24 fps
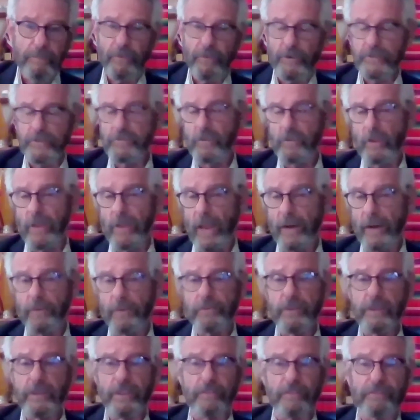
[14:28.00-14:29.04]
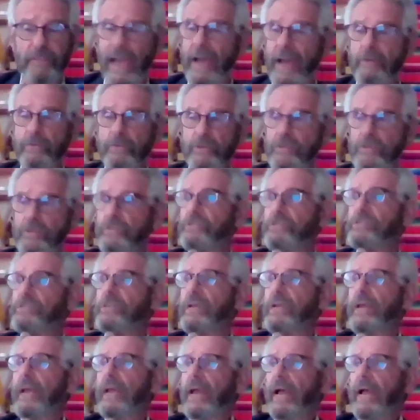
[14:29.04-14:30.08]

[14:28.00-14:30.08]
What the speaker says: First of all, I don't think the founders